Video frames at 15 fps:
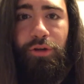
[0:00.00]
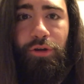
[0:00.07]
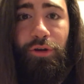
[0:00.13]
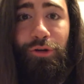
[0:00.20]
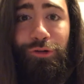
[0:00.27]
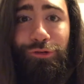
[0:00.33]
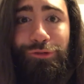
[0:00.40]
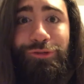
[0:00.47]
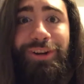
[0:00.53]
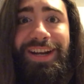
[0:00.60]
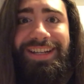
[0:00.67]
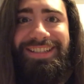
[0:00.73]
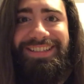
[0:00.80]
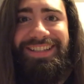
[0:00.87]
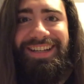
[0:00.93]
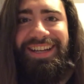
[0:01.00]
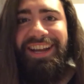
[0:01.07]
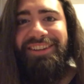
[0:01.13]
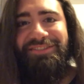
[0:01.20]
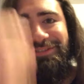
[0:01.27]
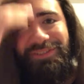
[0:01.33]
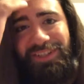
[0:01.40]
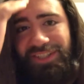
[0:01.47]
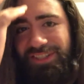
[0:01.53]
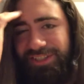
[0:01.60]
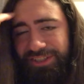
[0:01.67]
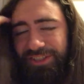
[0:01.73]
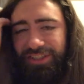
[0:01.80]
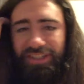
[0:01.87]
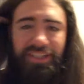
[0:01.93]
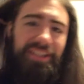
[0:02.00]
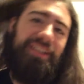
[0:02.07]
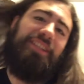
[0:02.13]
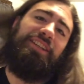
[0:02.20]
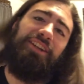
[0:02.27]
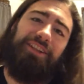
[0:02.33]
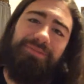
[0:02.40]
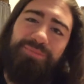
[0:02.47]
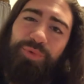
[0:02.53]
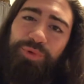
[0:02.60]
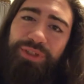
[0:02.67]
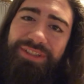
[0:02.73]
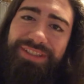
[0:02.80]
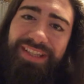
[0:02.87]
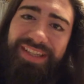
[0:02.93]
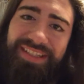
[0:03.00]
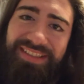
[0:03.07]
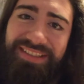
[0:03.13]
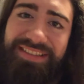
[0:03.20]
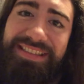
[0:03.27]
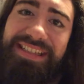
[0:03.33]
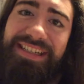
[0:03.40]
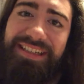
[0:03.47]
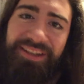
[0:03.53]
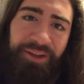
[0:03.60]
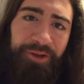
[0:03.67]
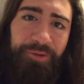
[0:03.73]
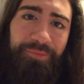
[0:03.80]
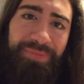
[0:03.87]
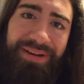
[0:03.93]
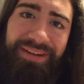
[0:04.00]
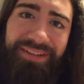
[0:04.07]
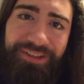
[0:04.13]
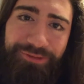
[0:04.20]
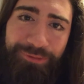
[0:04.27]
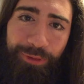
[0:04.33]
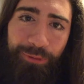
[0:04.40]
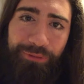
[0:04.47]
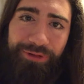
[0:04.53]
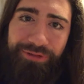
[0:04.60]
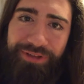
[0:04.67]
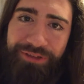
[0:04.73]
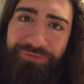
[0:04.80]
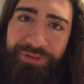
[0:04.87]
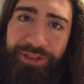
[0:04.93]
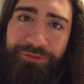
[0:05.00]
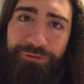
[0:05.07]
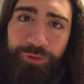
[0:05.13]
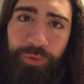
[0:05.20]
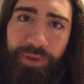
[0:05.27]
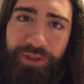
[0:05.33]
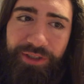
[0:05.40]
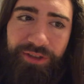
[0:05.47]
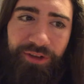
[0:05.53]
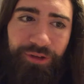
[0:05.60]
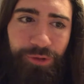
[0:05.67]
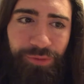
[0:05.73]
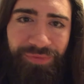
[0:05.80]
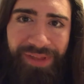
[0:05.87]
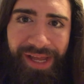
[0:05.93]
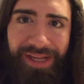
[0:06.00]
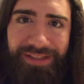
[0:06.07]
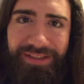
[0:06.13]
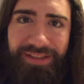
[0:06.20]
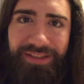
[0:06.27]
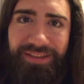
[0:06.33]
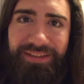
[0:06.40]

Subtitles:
All right, I have finished yon morning things. About to get rolling on getting ready for work and all of that.